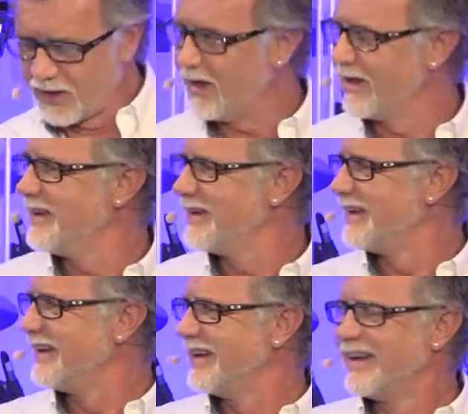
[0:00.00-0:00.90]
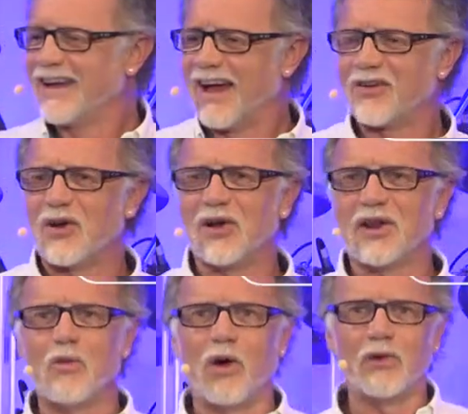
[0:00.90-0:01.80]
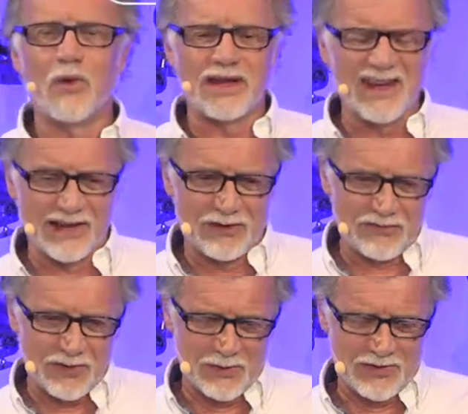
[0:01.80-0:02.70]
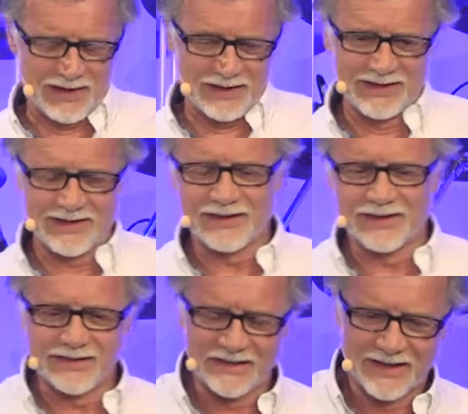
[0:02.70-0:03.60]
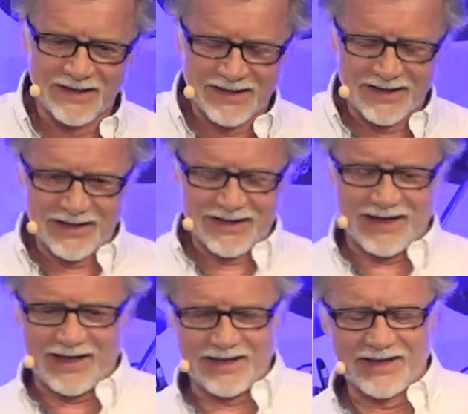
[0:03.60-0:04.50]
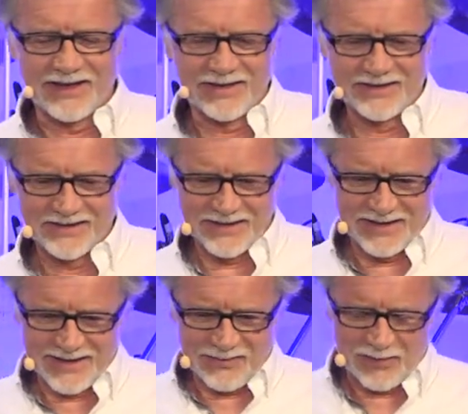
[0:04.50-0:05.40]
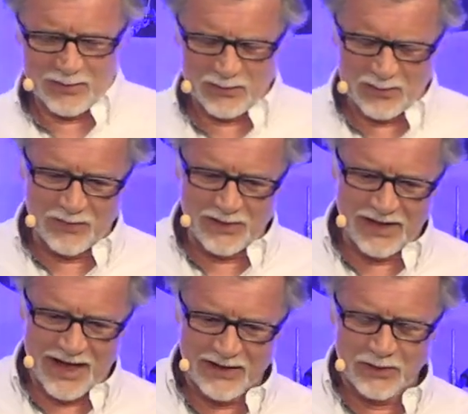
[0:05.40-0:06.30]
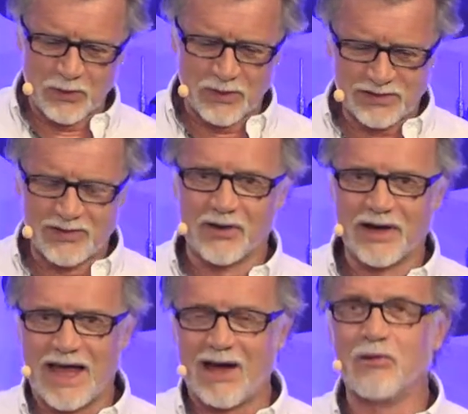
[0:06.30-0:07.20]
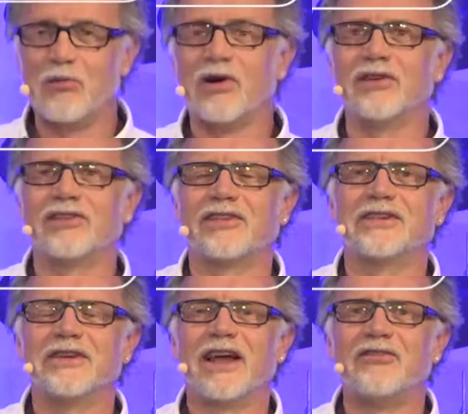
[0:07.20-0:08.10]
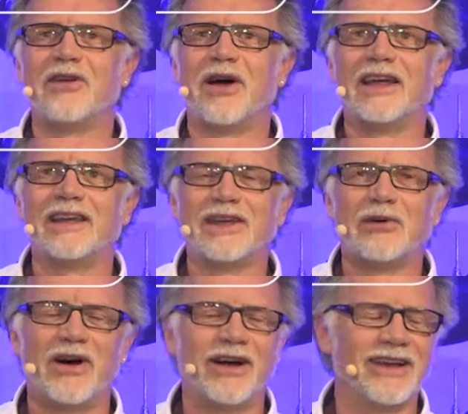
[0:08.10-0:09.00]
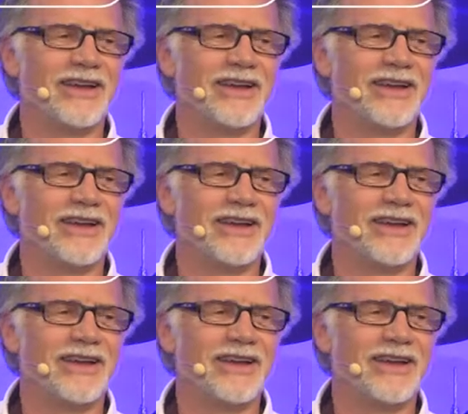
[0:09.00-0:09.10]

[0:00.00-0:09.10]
it One Wedding and a Funeral. Okay? For those of you again who don't get out much, you'll have no idea what